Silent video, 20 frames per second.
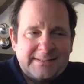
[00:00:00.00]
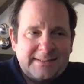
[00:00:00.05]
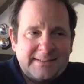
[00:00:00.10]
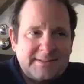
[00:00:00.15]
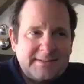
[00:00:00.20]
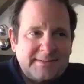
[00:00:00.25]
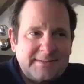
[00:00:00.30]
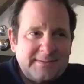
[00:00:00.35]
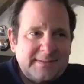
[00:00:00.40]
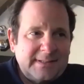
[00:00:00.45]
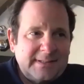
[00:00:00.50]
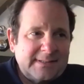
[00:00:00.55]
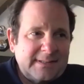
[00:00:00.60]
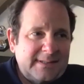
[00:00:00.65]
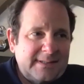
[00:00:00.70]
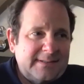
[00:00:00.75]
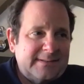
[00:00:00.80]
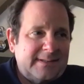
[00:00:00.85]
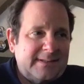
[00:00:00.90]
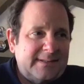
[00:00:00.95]
the two things
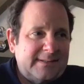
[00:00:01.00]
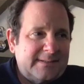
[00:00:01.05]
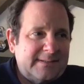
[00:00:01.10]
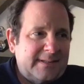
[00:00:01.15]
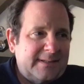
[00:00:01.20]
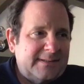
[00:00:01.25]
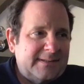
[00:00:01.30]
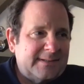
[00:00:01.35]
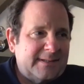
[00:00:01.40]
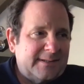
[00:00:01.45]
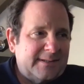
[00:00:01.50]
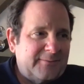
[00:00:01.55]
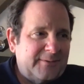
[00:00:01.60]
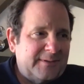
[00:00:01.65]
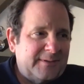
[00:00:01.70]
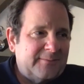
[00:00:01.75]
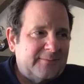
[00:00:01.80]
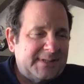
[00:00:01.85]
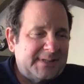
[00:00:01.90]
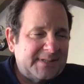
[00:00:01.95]
I say is like
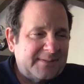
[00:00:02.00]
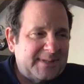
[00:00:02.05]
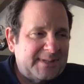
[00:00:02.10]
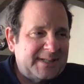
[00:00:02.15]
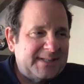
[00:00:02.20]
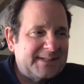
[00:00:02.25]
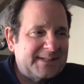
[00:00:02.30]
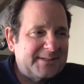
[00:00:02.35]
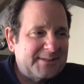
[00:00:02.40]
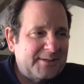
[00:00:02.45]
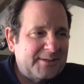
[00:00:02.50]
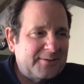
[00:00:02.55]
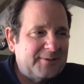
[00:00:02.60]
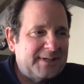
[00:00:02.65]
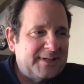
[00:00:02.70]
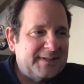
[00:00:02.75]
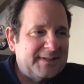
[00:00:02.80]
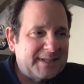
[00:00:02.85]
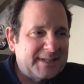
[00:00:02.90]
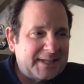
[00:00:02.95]
when somebody says, what
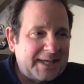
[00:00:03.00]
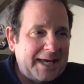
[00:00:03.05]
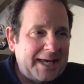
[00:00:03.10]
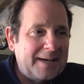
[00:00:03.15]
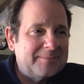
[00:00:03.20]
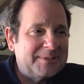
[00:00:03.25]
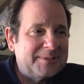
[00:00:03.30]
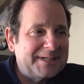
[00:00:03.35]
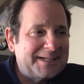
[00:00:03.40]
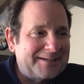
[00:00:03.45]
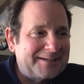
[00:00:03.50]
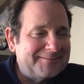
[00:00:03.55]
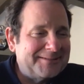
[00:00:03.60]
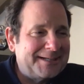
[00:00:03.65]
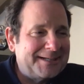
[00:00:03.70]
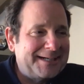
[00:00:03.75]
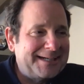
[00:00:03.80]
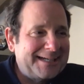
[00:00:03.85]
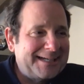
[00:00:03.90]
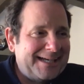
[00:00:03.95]
do you think of gambling? I'm
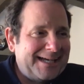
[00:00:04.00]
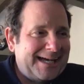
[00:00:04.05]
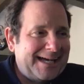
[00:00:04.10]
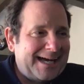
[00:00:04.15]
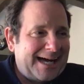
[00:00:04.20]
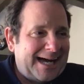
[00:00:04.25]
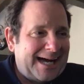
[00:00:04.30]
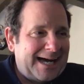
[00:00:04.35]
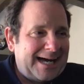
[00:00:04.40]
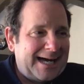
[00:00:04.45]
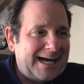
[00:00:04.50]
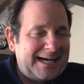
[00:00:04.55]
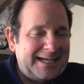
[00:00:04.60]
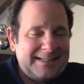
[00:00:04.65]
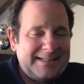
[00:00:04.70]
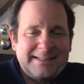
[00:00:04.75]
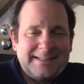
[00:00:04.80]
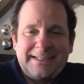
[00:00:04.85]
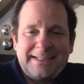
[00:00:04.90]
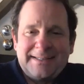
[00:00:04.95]
like, I
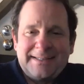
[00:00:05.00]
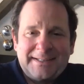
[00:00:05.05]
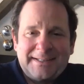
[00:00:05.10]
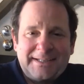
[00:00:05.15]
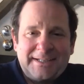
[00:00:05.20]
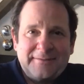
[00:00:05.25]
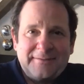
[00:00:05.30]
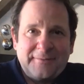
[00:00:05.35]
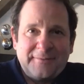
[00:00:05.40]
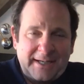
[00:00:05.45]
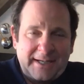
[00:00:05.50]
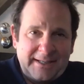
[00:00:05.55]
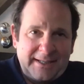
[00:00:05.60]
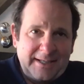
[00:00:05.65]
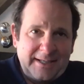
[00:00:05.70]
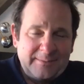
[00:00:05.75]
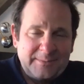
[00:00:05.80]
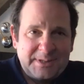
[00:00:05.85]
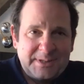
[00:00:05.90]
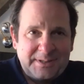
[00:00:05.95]
think that if I
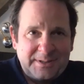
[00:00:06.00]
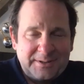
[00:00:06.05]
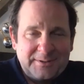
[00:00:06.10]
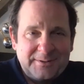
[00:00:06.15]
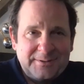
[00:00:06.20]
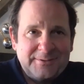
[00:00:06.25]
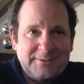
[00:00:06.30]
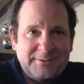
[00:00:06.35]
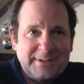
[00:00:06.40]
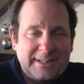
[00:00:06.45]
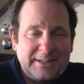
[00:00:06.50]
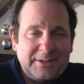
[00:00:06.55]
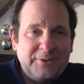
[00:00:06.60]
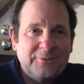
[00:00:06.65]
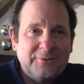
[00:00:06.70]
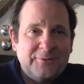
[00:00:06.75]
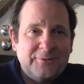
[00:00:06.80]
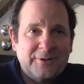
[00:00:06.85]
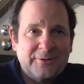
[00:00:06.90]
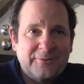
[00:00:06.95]
came to you and you
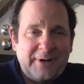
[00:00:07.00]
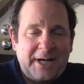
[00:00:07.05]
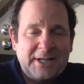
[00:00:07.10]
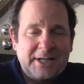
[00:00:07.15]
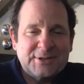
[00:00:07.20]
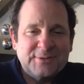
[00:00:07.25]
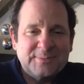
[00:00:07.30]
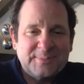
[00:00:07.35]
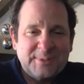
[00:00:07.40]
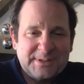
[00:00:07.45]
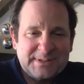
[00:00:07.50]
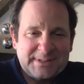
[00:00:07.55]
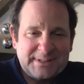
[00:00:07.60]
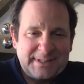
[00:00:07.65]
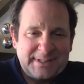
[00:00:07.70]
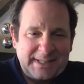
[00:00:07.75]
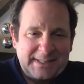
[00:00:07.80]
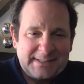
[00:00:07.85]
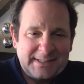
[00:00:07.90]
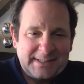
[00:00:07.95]
were a rational person
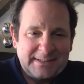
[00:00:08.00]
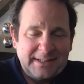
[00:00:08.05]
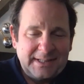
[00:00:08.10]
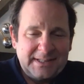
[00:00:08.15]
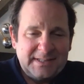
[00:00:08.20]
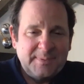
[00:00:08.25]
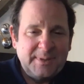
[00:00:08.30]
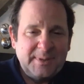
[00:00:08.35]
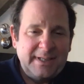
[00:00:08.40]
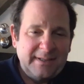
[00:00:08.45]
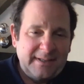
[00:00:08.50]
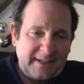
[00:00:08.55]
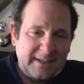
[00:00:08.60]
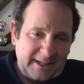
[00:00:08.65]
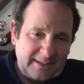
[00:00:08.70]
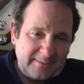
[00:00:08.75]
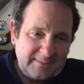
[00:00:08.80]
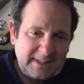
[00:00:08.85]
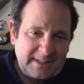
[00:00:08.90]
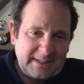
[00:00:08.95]
and I said, let's play a
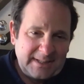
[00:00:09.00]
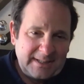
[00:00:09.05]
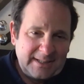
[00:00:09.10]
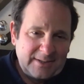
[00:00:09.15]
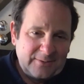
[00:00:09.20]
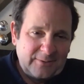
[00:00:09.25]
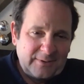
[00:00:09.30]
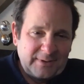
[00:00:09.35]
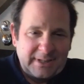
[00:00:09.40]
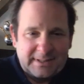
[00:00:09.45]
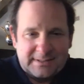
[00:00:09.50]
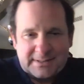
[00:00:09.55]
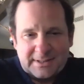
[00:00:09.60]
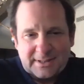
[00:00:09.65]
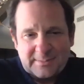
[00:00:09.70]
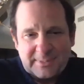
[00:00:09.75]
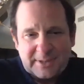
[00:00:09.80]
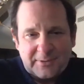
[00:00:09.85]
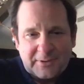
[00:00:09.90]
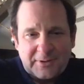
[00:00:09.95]
game, it's going
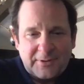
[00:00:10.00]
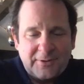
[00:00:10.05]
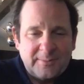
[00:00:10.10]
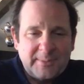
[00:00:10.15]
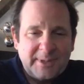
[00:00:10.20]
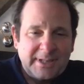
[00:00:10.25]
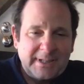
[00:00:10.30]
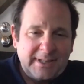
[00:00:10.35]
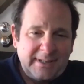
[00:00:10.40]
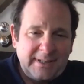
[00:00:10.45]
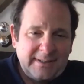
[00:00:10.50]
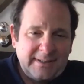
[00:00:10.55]
to be with your money